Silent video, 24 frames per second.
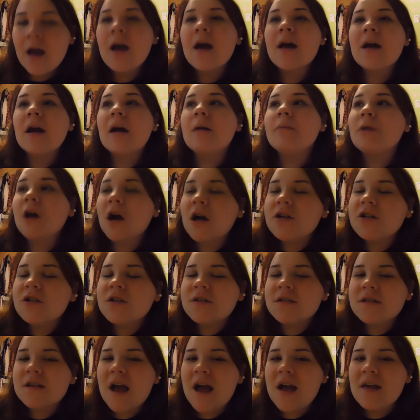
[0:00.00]
And I'm not
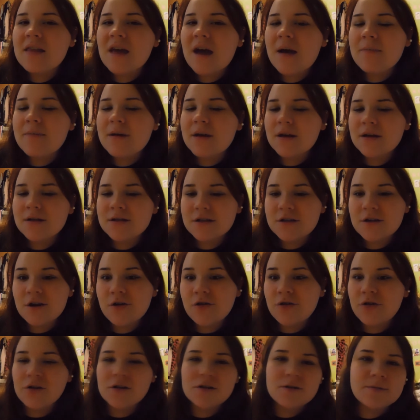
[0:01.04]
just saying that because, you know,
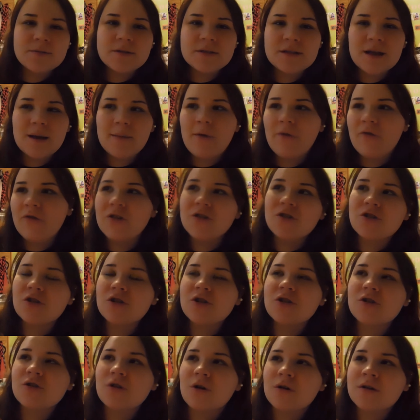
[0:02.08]
Christmas time
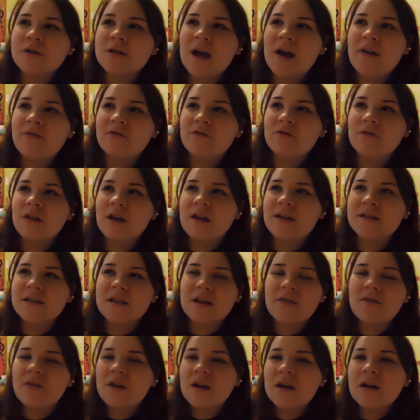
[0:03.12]
officially starts after
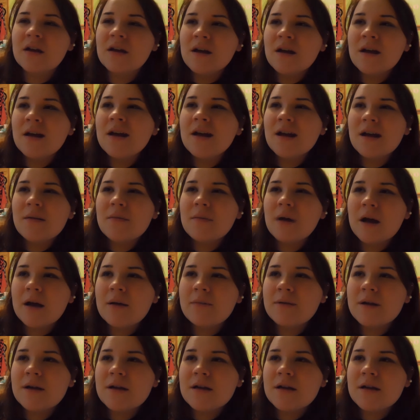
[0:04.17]
Thanksgiving, in my
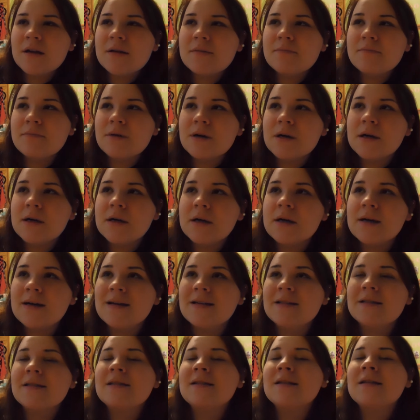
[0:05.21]
opinion,
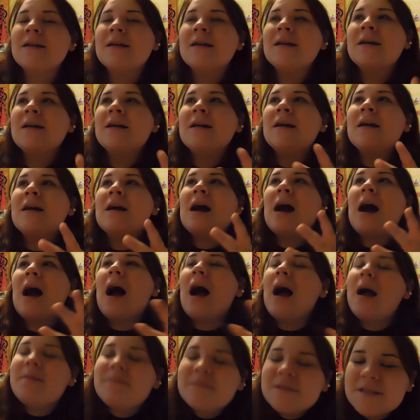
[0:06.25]
but
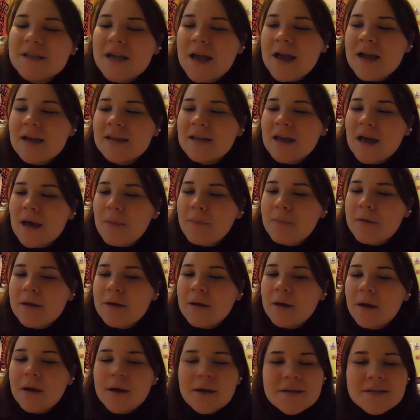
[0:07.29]
I'm saying that
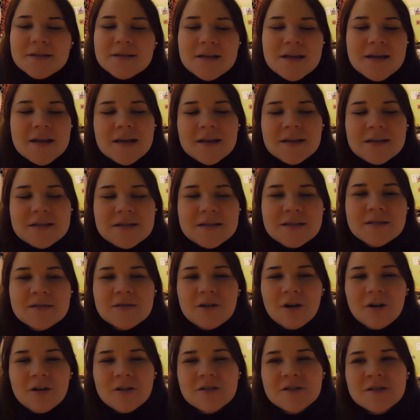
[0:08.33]
because it
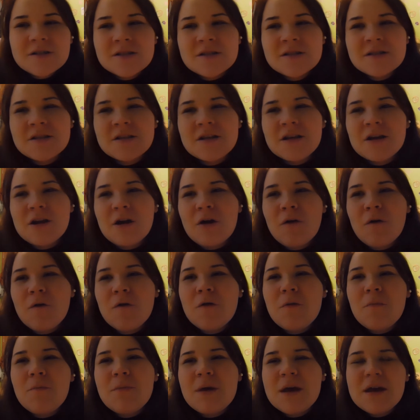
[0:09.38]
starts, you know,
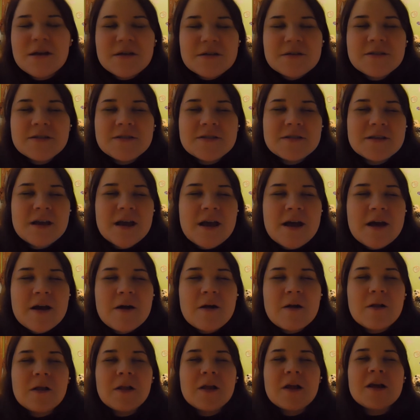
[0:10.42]
the biggest
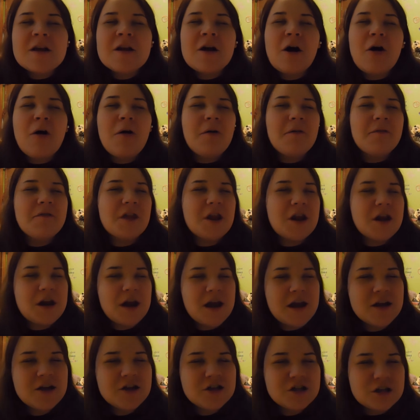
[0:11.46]
sale in all of the
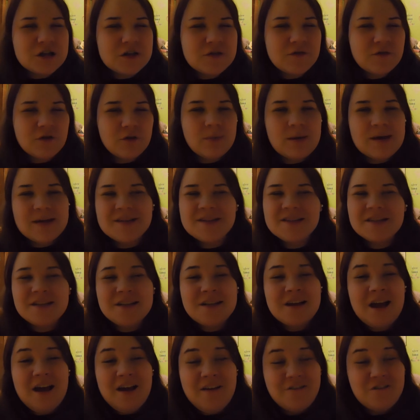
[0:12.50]
nation for
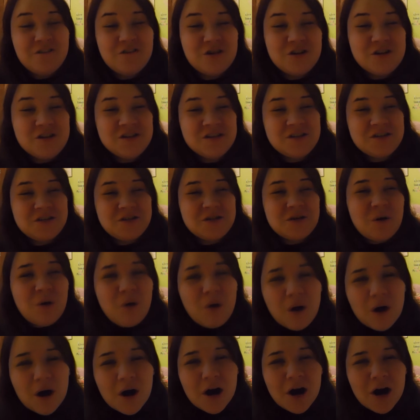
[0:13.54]
basically every
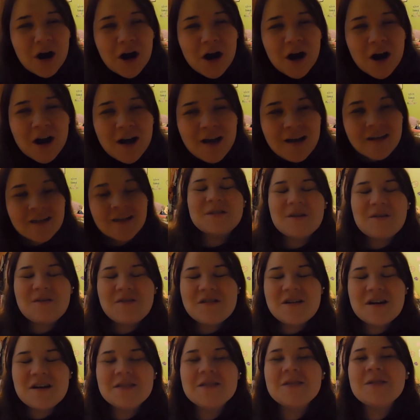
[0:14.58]
store. So if
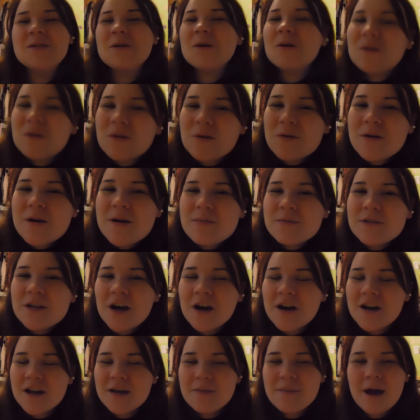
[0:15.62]
you guys don't know what I'm
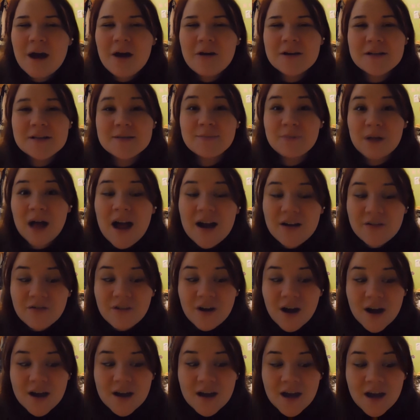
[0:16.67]
talking about, it's Black
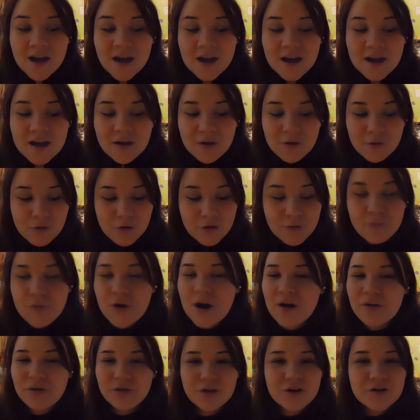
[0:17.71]
Friday or
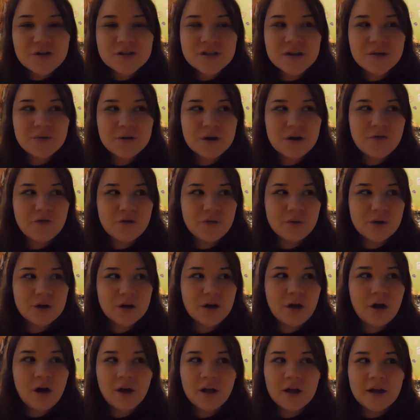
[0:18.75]
Brown Thursday, whatever you want to
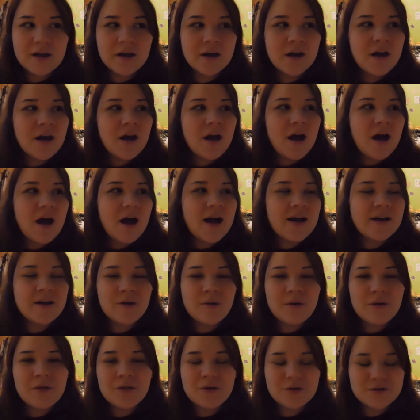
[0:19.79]
call it. I
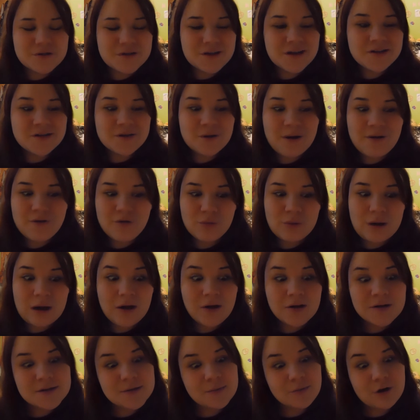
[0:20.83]
go on Thursday, so everyone
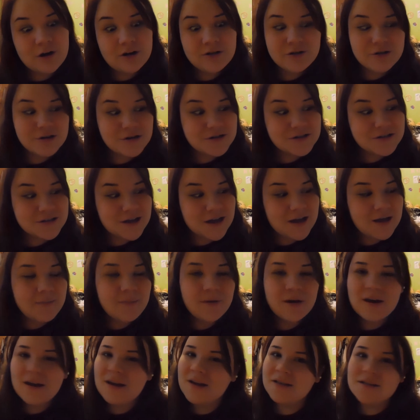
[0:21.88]
calls it Brown Thursday,
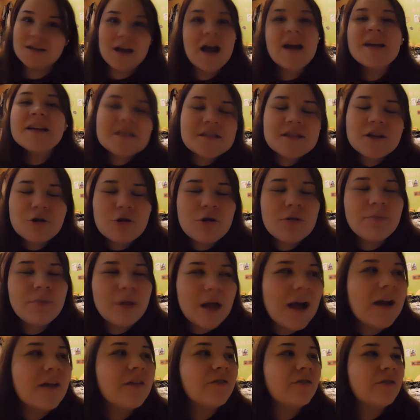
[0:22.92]
but I consider it
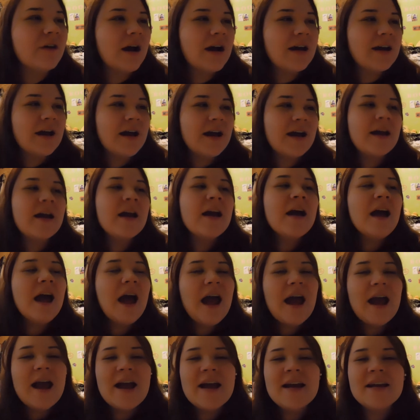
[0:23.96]
Black Friday,
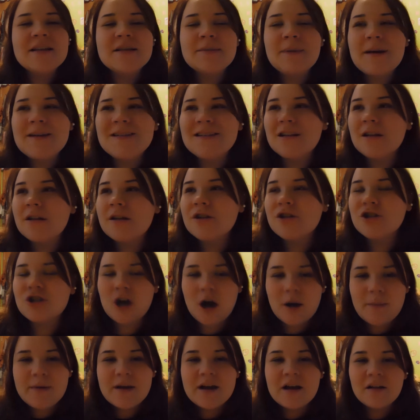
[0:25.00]
and it's basically the
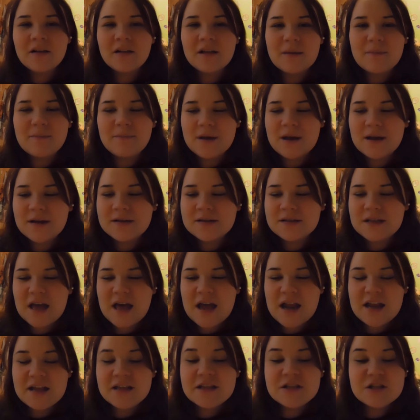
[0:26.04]
shopping Olympics,
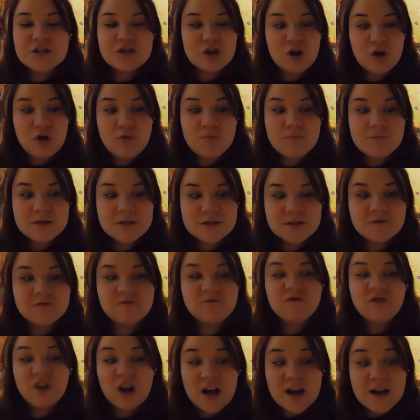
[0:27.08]
and it's so much
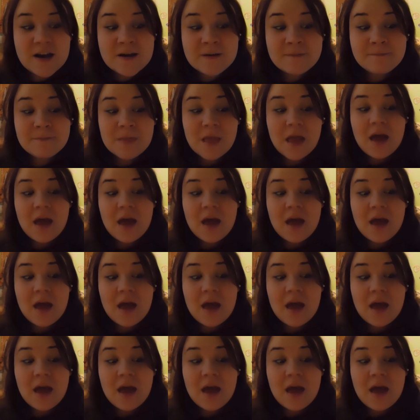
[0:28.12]
fun,